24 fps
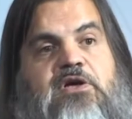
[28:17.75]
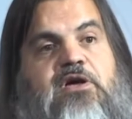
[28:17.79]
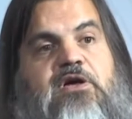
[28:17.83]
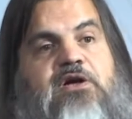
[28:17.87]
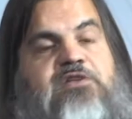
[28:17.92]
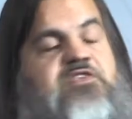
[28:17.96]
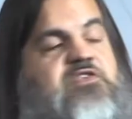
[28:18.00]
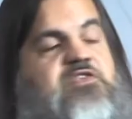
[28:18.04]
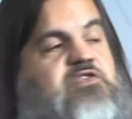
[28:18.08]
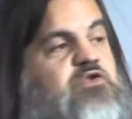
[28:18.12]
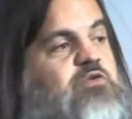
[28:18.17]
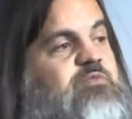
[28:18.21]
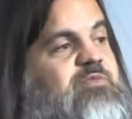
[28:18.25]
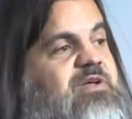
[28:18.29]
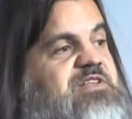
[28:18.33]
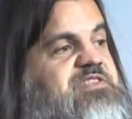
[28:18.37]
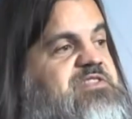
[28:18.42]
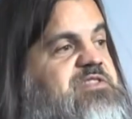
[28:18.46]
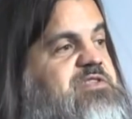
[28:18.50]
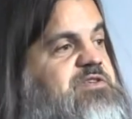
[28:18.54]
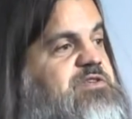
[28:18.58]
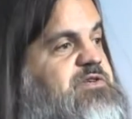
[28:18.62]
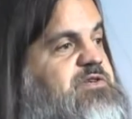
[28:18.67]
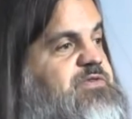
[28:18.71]
Let's assume
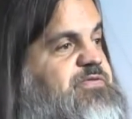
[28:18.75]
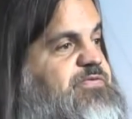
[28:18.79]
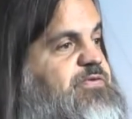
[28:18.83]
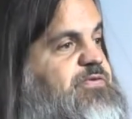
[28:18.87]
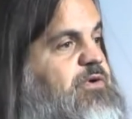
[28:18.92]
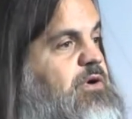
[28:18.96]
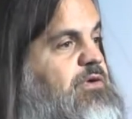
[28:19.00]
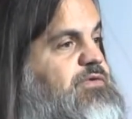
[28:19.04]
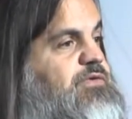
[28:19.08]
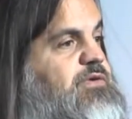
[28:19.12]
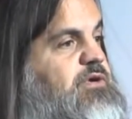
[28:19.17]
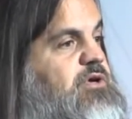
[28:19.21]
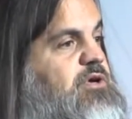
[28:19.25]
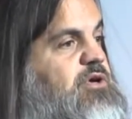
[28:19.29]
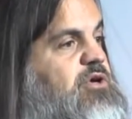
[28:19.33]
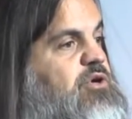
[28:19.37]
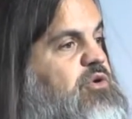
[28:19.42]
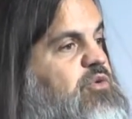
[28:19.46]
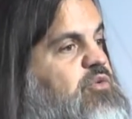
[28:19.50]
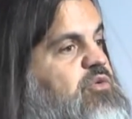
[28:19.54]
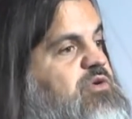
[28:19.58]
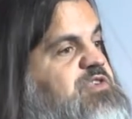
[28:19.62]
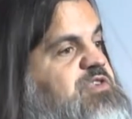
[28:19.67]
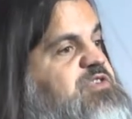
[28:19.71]
that's the default,
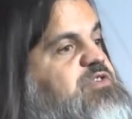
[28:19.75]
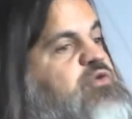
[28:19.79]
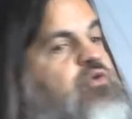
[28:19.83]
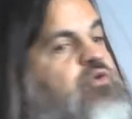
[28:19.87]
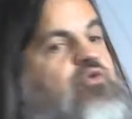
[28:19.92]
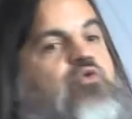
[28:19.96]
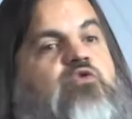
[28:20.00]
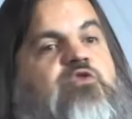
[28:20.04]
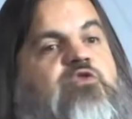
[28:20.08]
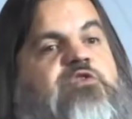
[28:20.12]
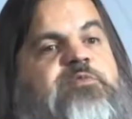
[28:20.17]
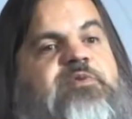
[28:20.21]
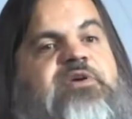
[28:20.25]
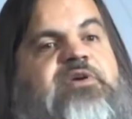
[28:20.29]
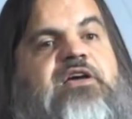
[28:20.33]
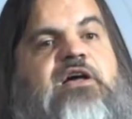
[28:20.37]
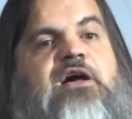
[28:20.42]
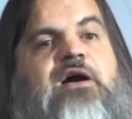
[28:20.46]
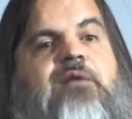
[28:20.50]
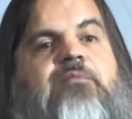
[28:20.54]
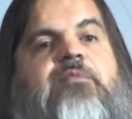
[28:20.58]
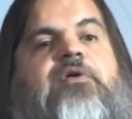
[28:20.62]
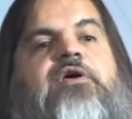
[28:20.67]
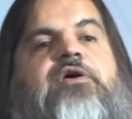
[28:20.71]
where schools
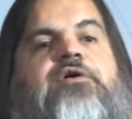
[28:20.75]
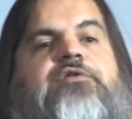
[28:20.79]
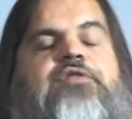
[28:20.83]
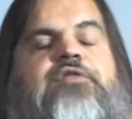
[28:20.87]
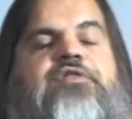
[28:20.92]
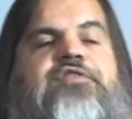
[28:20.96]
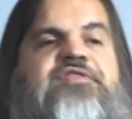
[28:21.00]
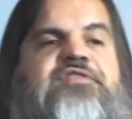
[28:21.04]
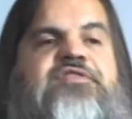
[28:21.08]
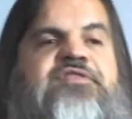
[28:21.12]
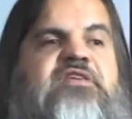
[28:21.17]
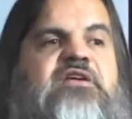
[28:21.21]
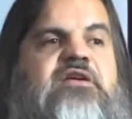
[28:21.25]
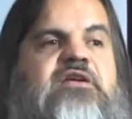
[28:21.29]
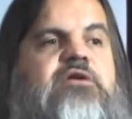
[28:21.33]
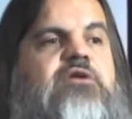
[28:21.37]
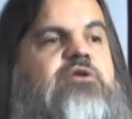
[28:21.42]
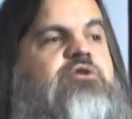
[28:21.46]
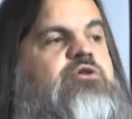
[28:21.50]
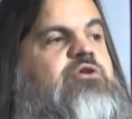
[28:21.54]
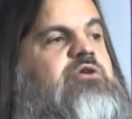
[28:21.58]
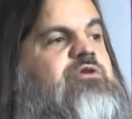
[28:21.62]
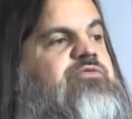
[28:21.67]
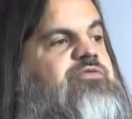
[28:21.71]
become the
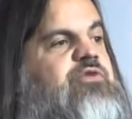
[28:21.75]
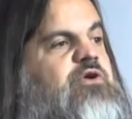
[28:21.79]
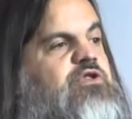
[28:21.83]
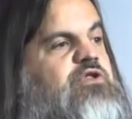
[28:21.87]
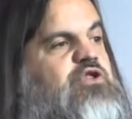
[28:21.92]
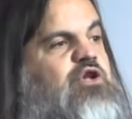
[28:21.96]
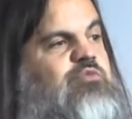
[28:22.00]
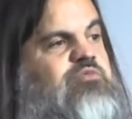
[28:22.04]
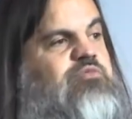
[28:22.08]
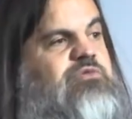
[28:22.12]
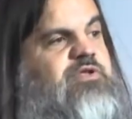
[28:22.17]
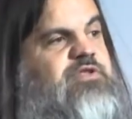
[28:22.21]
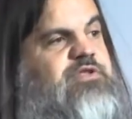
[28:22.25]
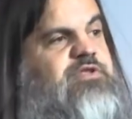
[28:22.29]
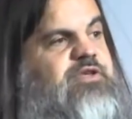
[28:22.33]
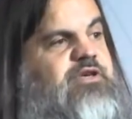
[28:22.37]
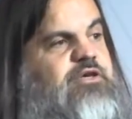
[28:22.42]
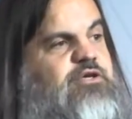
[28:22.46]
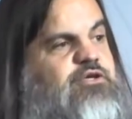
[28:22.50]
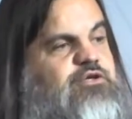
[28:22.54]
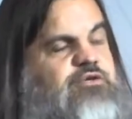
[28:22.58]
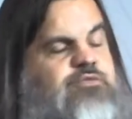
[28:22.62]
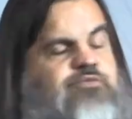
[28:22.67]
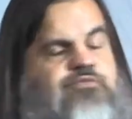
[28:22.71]
theater for
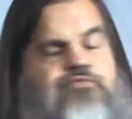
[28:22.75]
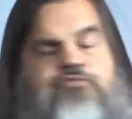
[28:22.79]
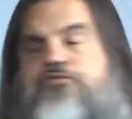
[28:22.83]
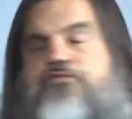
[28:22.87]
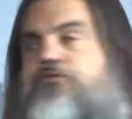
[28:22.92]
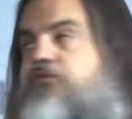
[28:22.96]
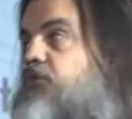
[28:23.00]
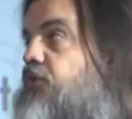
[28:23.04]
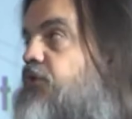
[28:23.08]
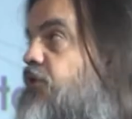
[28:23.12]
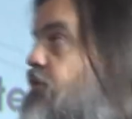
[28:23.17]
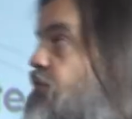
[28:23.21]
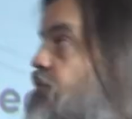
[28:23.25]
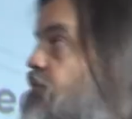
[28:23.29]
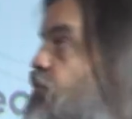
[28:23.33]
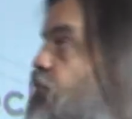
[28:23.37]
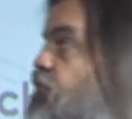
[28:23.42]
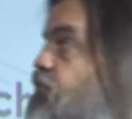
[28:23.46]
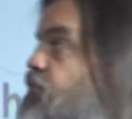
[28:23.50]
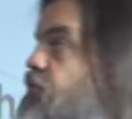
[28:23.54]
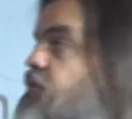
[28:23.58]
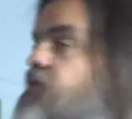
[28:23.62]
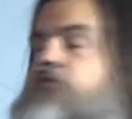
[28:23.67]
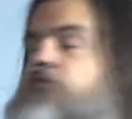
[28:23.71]
globalization.
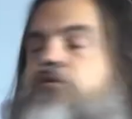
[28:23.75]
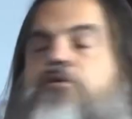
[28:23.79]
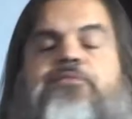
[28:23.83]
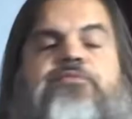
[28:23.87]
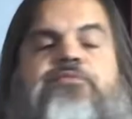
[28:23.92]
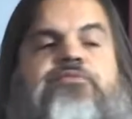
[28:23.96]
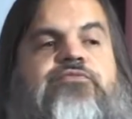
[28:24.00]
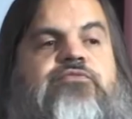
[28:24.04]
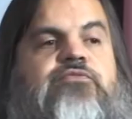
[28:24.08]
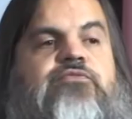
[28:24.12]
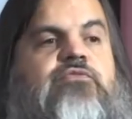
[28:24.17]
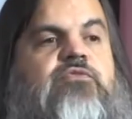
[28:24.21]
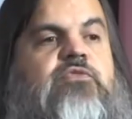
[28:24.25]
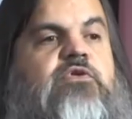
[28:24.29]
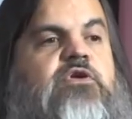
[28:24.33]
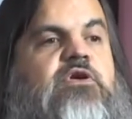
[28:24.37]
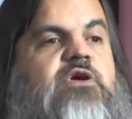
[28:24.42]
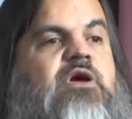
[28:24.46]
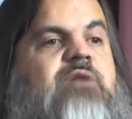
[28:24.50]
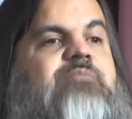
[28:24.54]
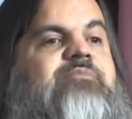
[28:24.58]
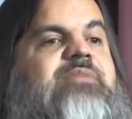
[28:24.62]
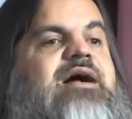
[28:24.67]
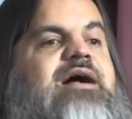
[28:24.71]
Moreover,
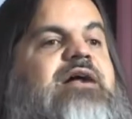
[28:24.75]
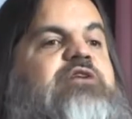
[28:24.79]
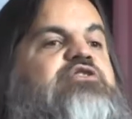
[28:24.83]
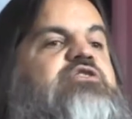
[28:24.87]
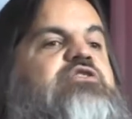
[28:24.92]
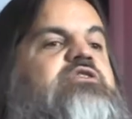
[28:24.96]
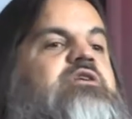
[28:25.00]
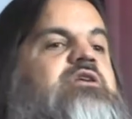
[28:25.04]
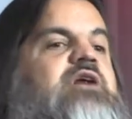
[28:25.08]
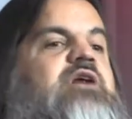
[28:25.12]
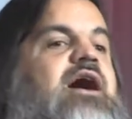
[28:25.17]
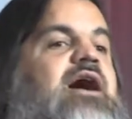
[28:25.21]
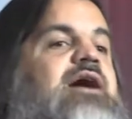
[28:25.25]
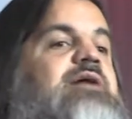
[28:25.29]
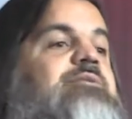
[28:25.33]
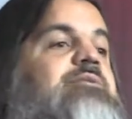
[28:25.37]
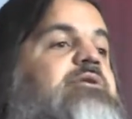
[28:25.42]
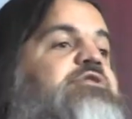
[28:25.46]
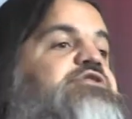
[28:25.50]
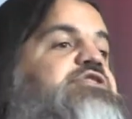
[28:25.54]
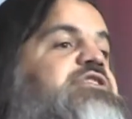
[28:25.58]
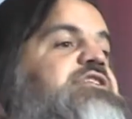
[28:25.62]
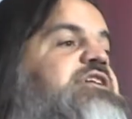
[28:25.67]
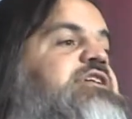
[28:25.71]
imagine in higher
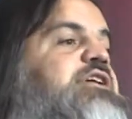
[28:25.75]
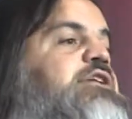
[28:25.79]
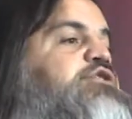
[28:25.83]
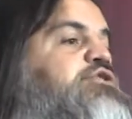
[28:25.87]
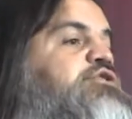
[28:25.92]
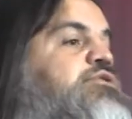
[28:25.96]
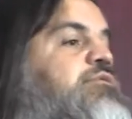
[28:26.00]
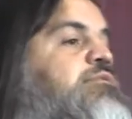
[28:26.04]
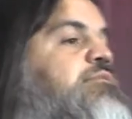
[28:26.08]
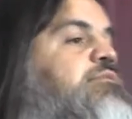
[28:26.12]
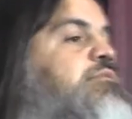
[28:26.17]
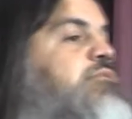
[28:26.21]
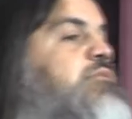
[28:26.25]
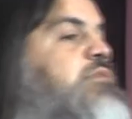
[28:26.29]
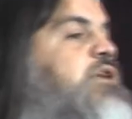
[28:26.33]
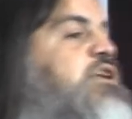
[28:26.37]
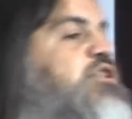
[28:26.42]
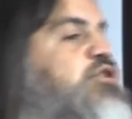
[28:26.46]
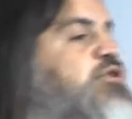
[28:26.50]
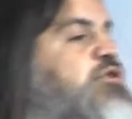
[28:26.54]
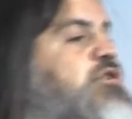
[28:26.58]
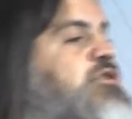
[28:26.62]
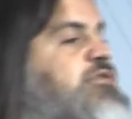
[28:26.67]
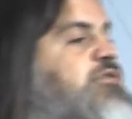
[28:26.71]
education,
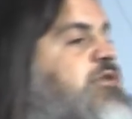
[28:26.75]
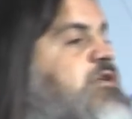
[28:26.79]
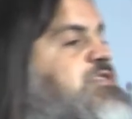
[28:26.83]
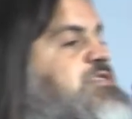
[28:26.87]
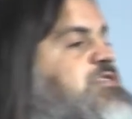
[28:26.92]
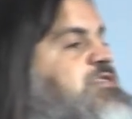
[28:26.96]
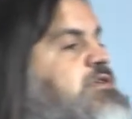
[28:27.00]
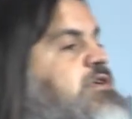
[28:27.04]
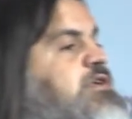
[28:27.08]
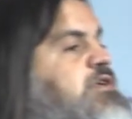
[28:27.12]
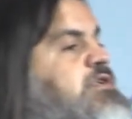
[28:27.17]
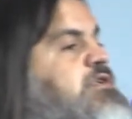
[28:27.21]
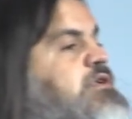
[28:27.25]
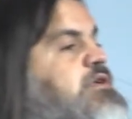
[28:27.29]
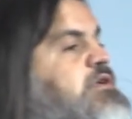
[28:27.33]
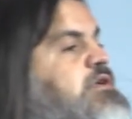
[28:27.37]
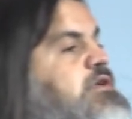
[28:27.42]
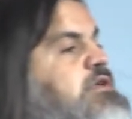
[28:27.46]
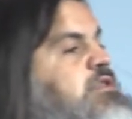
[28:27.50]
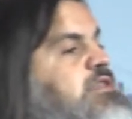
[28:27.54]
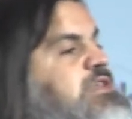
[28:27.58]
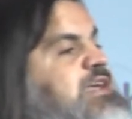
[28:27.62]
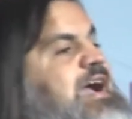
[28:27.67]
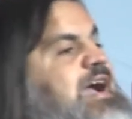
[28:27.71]
in
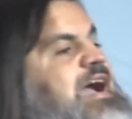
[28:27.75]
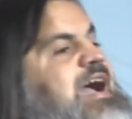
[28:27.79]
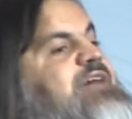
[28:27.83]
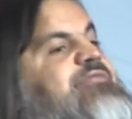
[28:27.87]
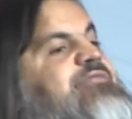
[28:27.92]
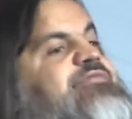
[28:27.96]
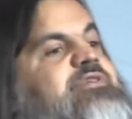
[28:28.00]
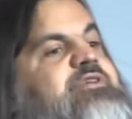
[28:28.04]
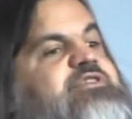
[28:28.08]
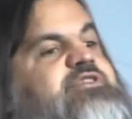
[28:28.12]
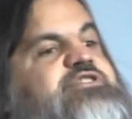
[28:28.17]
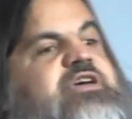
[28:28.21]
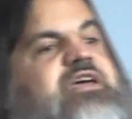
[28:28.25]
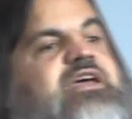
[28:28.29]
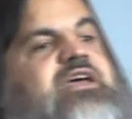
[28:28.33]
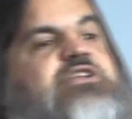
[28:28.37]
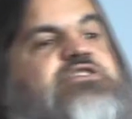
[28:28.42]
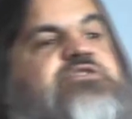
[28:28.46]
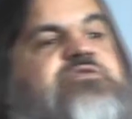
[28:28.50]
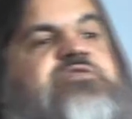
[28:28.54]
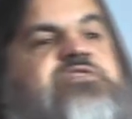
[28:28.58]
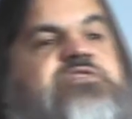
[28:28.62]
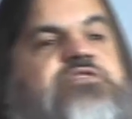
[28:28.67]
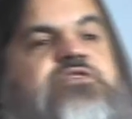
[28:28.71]
universities, the average
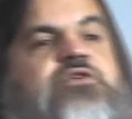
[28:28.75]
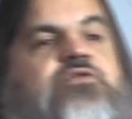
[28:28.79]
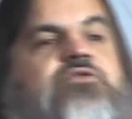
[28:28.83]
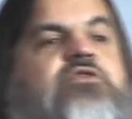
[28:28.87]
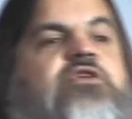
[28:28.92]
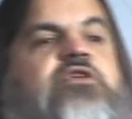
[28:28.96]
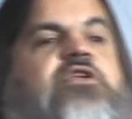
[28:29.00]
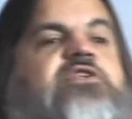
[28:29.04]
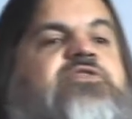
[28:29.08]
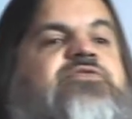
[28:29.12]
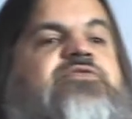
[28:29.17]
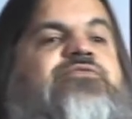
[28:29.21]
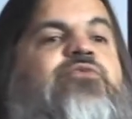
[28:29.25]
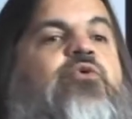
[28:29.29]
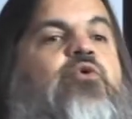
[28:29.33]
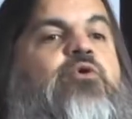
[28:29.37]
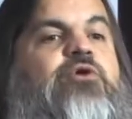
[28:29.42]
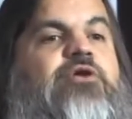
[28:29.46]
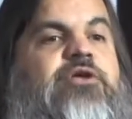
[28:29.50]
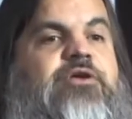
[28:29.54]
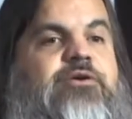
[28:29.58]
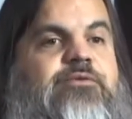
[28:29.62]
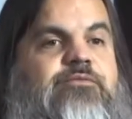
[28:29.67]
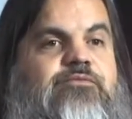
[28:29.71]
age of student is
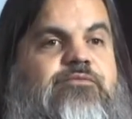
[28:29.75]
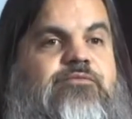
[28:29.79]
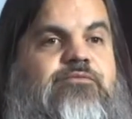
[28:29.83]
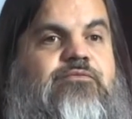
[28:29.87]
40.